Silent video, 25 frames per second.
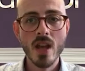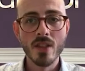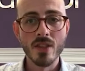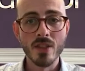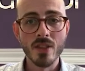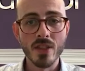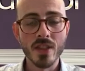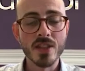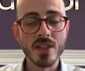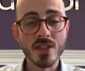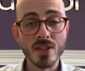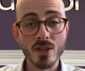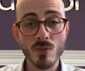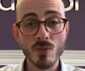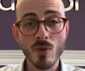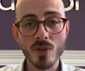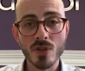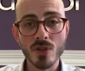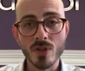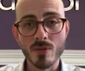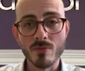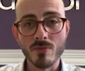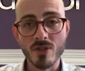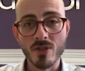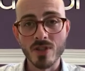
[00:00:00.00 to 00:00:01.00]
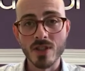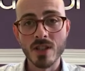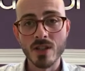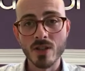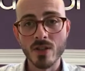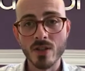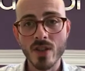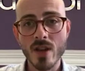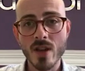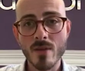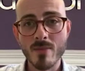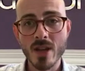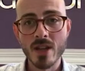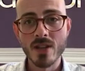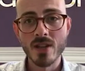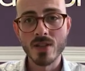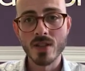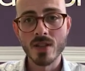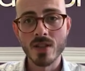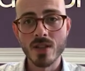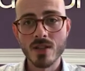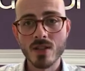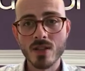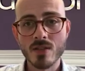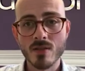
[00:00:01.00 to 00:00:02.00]
that they still want to proceed on that
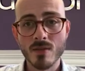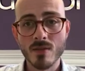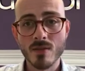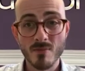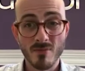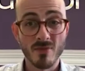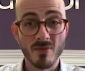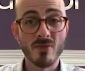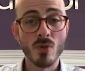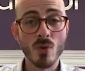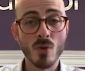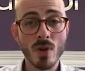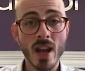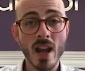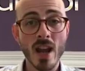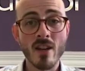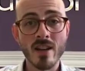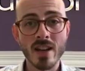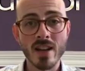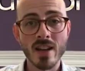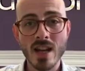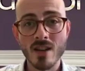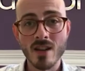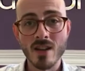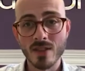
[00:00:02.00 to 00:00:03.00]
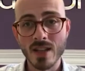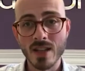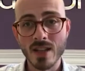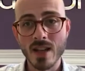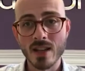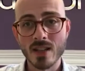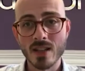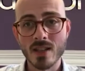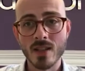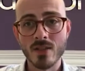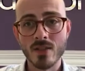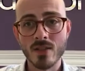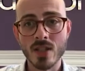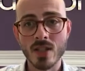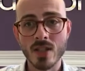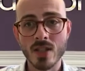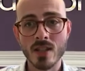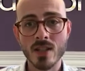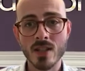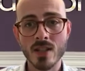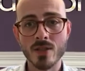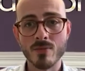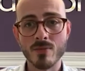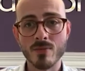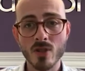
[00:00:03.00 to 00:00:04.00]
basis before carrying out the
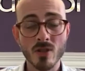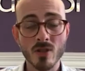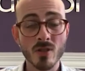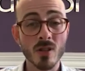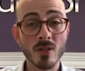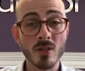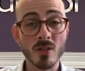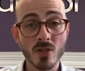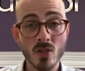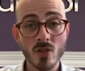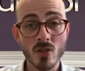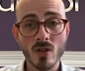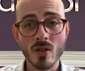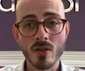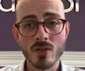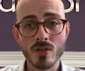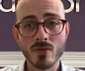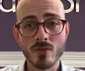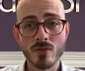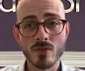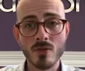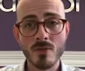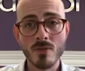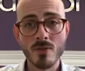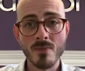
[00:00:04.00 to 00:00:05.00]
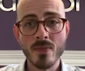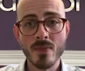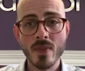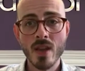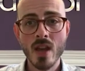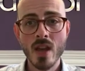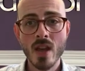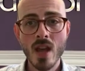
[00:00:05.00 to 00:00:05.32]
activities which you'd look to charge for.